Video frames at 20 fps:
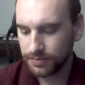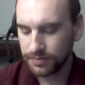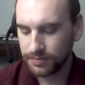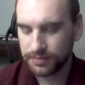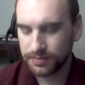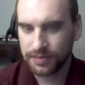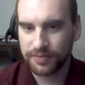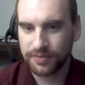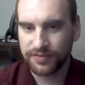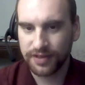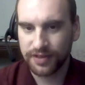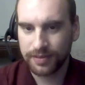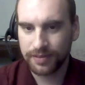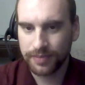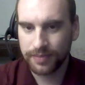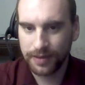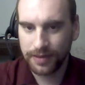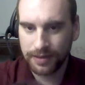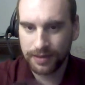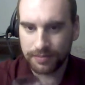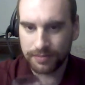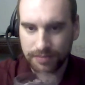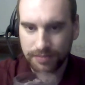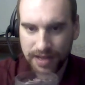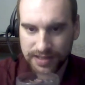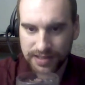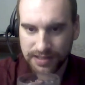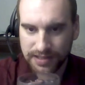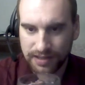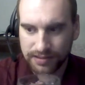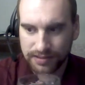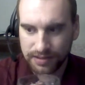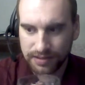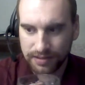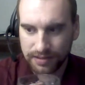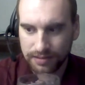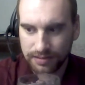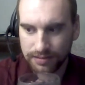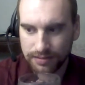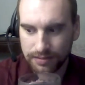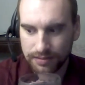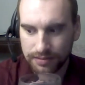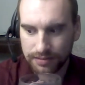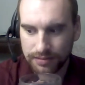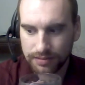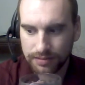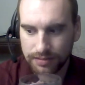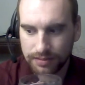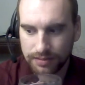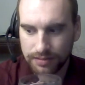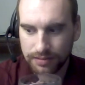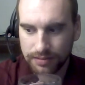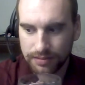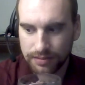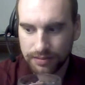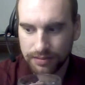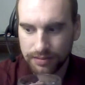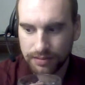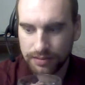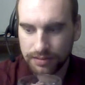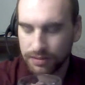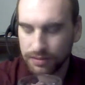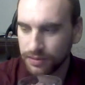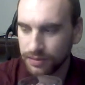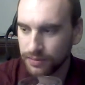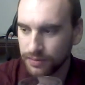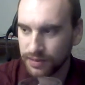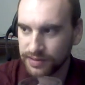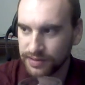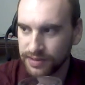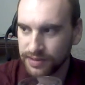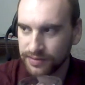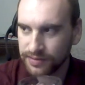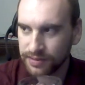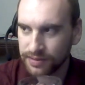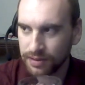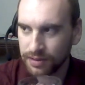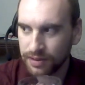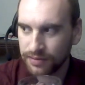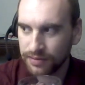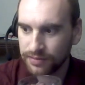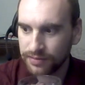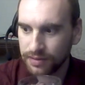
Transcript: Typified by Last House on Love?